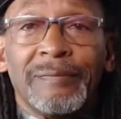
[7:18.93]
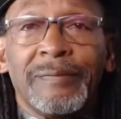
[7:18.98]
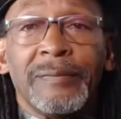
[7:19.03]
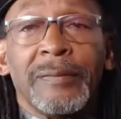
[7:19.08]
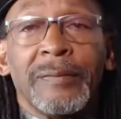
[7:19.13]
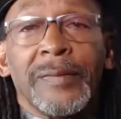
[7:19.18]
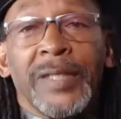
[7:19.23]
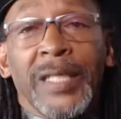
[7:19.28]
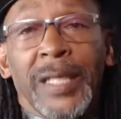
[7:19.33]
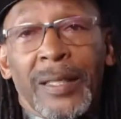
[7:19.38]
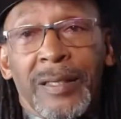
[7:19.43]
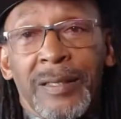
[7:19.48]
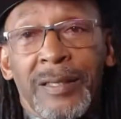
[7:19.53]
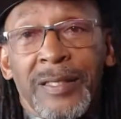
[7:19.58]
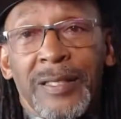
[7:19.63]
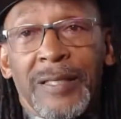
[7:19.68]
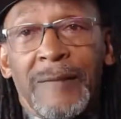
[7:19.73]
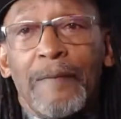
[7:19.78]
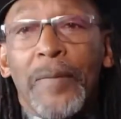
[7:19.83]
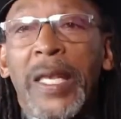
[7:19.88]

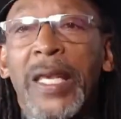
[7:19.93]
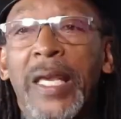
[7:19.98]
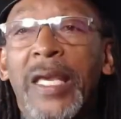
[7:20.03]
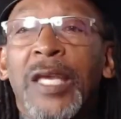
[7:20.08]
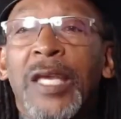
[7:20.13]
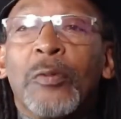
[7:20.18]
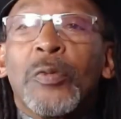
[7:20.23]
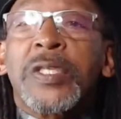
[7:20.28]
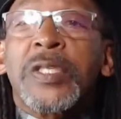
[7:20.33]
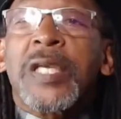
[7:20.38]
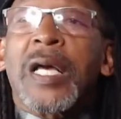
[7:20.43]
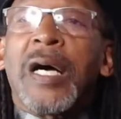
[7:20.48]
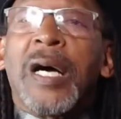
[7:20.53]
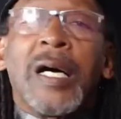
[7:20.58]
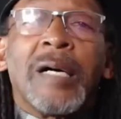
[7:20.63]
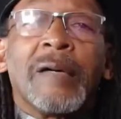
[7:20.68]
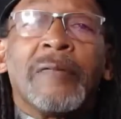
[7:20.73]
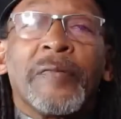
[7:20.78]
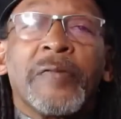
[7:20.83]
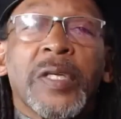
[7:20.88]
Yes, it was
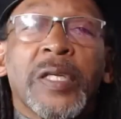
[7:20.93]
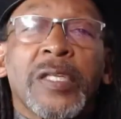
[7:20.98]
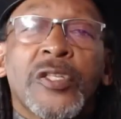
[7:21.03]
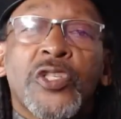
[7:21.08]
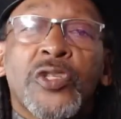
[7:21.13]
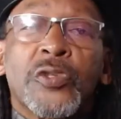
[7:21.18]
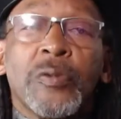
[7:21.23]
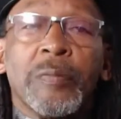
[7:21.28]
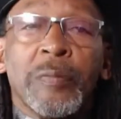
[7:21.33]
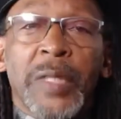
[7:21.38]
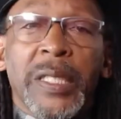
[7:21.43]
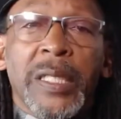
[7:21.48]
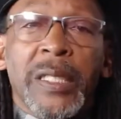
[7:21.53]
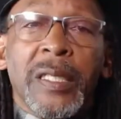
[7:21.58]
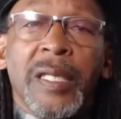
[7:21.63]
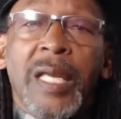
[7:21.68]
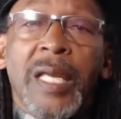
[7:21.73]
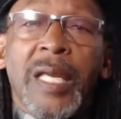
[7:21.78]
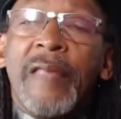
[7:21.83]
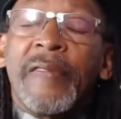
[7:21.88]
obvious to
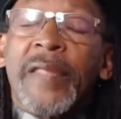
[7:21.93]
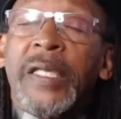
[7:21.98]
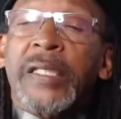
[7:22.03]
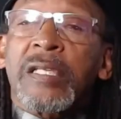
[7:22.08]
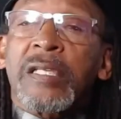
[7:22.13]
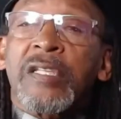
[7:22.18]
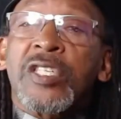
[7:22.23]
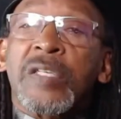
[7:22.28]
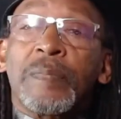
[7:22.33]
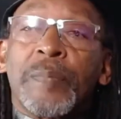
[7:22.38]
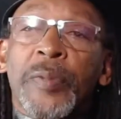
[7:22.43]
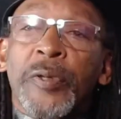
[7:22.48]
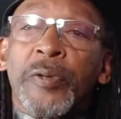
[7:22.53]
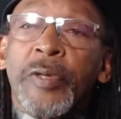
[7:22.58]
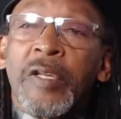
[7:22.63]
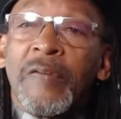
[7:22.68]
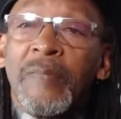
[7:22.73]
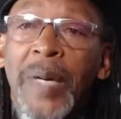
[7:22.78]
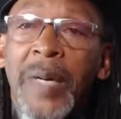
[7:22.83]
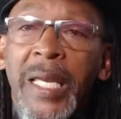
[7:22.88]
me that the
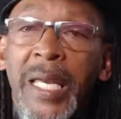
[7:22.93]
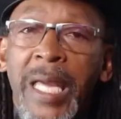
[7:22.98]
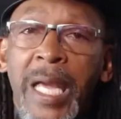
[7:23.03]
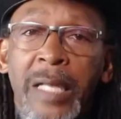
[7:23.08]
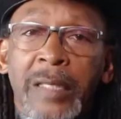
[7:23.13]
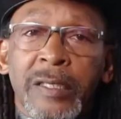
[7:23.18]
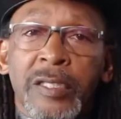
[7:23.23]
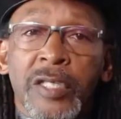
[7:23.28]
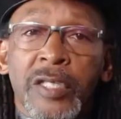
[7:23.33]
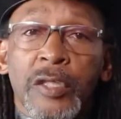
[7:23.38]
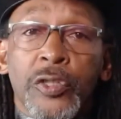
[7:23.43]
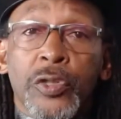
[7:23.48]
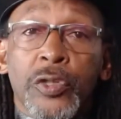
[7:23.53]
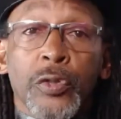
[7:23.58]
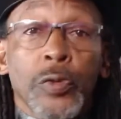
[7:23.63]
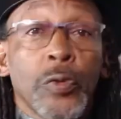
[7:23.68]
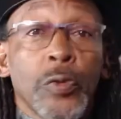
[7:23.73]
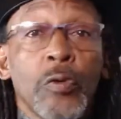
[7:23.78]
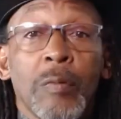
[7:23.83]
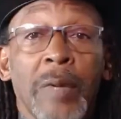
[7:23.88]
spirit of my
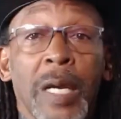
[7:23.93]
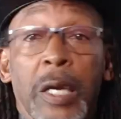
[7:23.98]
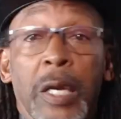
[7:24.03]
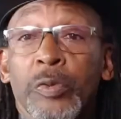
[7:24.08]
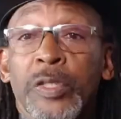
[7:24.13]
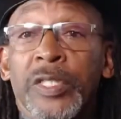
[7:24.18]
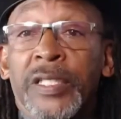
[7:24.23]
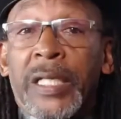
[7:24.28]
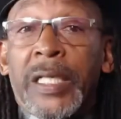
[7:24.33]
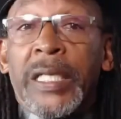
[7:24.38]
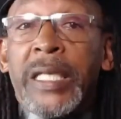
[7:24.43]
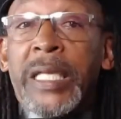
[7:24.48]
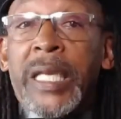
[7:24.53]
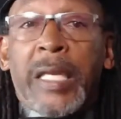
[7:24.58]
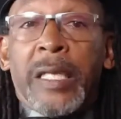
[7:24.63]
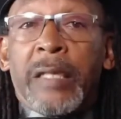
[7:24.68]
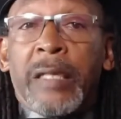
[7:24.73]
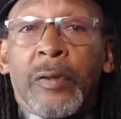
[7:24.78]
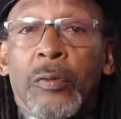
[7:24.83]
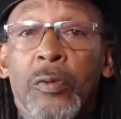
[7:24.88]
ancestor, whom I was
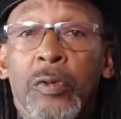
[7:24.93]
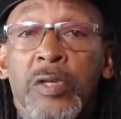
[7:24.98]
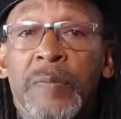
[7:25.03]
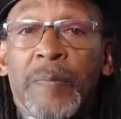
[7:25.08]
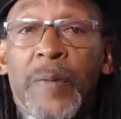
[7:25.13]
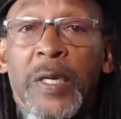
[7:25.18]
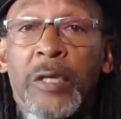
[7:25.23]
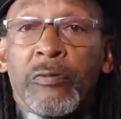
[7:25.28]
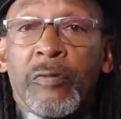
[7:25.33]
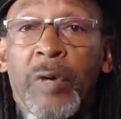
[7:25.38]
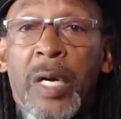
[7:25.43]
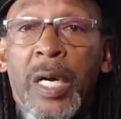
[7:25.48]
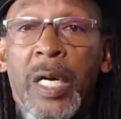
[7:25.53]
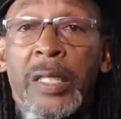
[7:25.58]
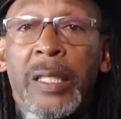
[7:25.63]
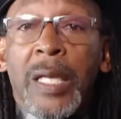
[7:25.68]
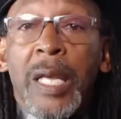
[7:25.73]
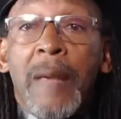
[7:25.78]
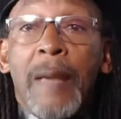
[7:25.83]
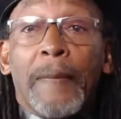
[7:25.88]
dedicating the horseback
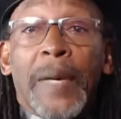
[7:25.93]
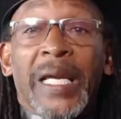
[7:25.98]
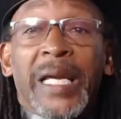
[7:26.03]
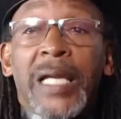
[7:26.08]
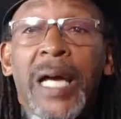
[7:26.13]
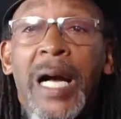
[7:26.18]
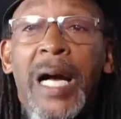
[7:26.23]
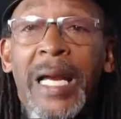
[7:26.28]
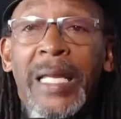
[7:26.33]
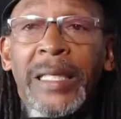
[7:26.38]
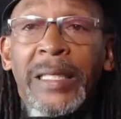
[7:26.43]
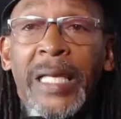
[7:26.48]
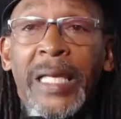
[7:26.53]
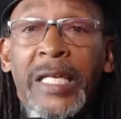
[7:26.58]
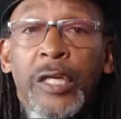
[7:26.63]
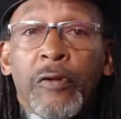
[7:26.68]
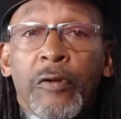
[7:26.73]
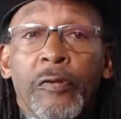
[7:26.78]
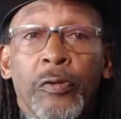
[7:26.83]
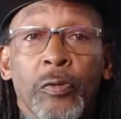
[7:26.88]
ride by
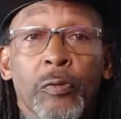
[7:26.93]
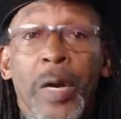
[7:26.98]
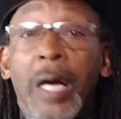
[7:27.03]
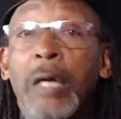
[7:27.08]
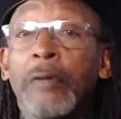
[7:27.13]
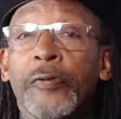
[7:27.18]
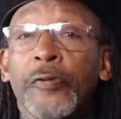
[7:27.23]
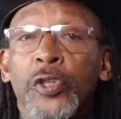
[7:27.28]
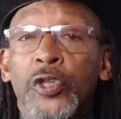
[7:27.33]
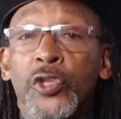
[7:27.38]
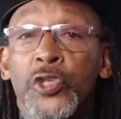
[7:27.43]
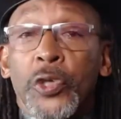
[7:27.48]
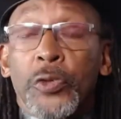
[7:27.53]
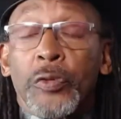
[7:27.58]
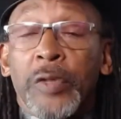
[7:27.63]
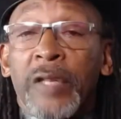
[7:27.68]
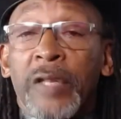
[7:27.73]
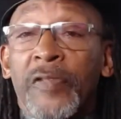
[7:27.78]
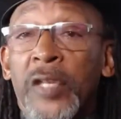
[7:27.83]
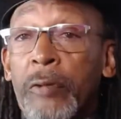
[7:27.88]
highlighting throughout the
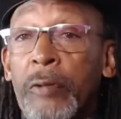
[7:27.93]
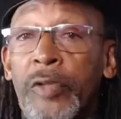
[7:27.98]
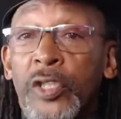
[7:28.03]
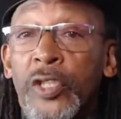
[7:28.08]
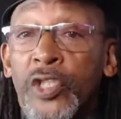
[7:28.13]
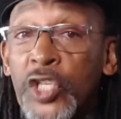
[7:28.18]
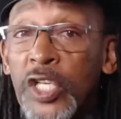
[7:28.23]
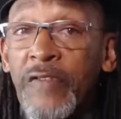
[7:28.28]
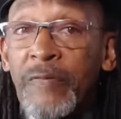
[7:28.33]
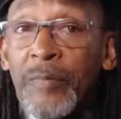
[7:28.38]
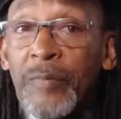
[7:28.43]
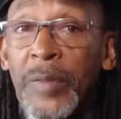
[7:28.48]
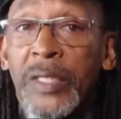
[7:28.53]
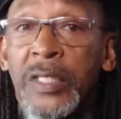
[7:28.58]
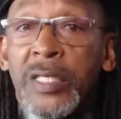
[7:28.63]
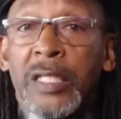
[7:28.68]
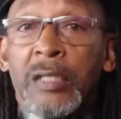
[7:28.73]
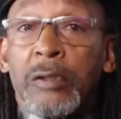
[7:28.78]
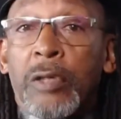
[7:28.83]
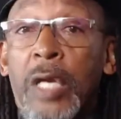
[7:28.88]
journey their
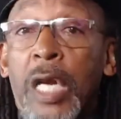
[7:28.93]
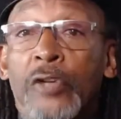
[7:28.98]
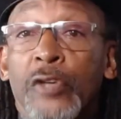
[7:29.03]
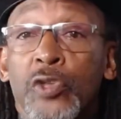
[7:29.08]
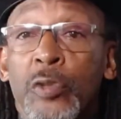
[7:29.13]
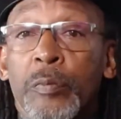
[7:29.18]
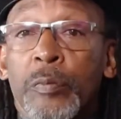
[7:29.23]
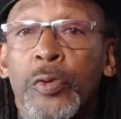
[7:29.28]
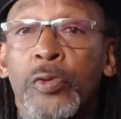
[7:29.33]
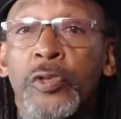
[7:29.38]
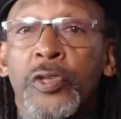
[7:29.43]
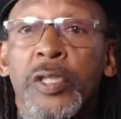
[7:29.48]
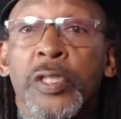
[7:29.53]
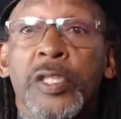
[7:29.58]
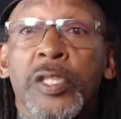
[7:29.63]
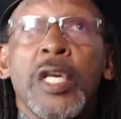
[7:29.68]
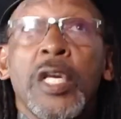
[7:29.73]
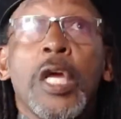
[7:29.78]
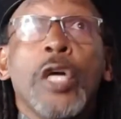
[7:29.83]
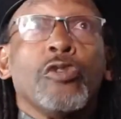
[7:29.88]
achievements and
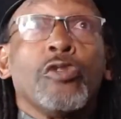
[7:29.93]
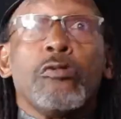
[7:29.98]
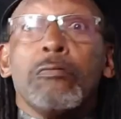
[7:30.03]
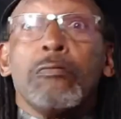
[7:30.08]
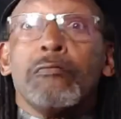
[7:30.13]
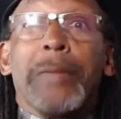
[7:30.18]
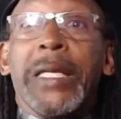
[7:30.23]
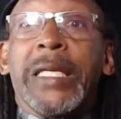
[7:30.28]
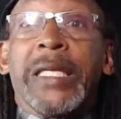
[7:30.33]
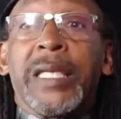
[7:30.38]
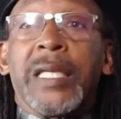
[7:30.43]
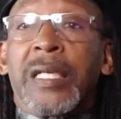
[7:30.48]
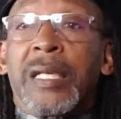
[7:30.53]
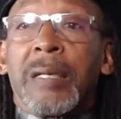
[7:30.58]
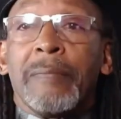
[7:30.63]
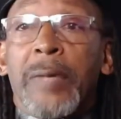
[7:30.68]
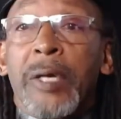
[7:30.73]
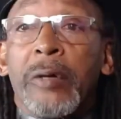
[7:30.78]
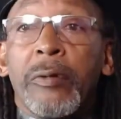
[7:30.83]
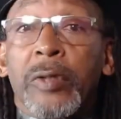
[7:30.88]
contributions to making
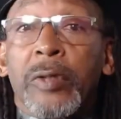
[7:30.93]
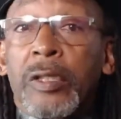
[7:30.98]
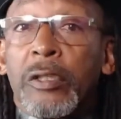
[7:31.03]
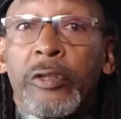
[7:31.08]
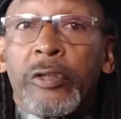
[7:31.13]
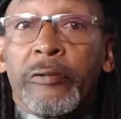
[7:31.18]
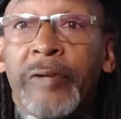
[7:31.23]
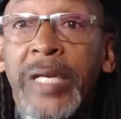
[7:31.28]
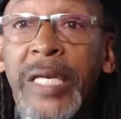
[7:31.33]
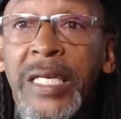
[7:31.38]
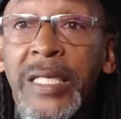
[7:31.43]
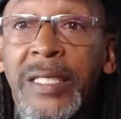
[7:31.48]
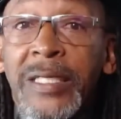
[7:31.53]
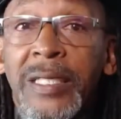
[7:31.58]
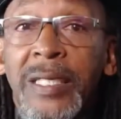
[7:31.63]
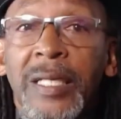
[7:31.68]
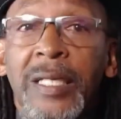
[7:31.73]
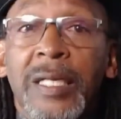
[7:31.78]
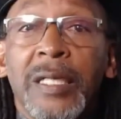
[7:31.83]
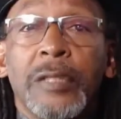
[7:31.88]
America
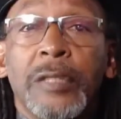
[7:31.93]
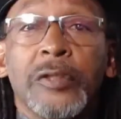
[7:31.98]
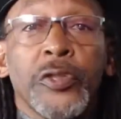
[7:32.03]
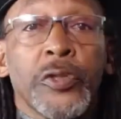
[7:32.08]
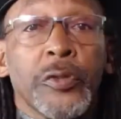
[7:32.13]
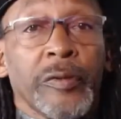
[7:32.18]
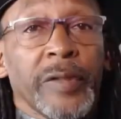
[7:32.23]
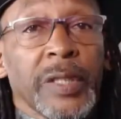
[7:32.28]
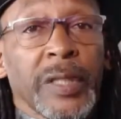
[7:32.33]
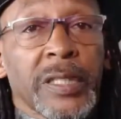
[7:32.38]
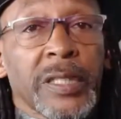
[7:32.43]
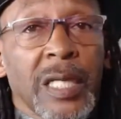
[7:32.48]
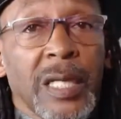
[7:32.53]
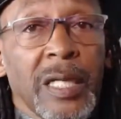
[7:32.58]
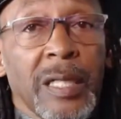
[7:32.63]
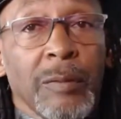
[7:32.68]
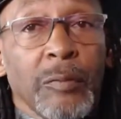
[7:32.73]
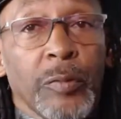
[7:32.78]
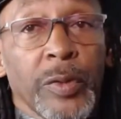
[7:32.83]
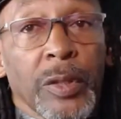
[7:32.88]
great during the
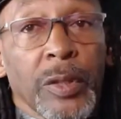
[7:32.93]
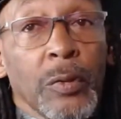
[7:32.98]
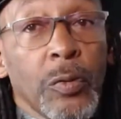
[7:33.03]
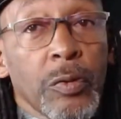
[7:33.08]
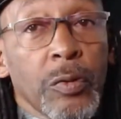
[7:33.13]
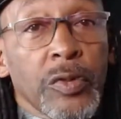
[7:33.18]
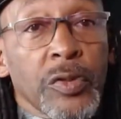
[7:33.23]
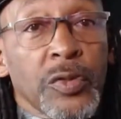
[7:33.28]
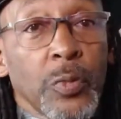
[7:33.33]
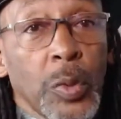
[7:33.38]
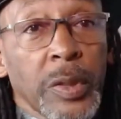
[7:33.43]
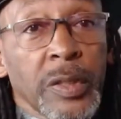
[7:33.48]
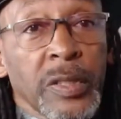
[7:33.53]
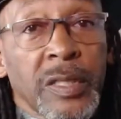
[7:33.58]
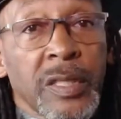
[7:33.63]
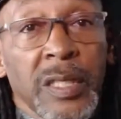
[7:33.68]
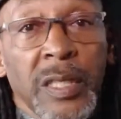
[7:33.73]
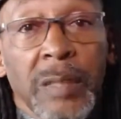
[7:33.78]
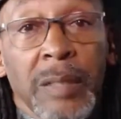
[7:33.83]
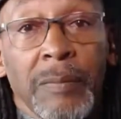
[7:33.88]
time when the horse was
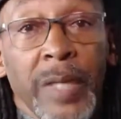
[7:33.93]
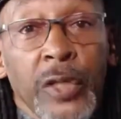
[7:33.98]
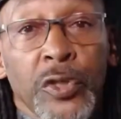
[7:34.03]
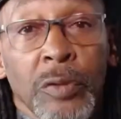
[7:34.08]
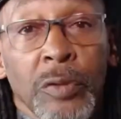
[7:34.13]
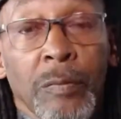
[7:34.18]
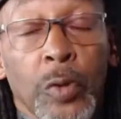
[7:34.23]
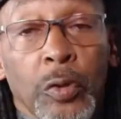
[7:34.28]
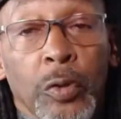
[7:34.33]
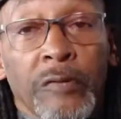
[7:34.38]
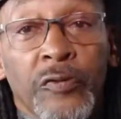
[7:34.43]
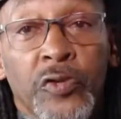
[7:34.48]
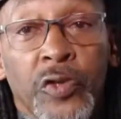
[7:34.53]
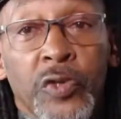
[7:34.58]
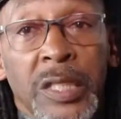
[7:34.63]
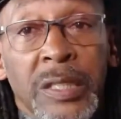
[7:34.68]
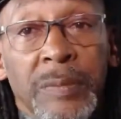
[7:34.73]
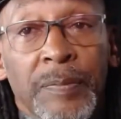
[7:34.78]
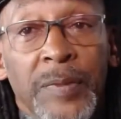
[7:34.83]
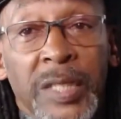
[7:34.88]
the major mode of
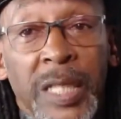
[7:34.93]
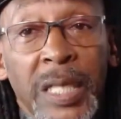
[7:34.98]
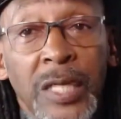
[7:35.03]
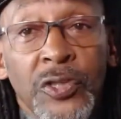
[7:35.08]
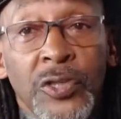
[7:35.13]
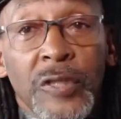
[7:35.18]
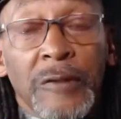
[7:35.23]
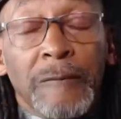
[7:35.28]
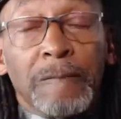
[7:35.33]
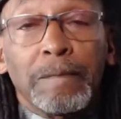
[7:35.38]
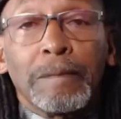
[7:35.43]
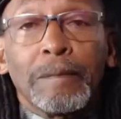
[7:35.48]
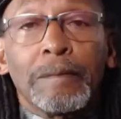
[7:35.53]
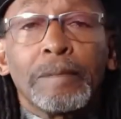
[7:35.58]
transportation,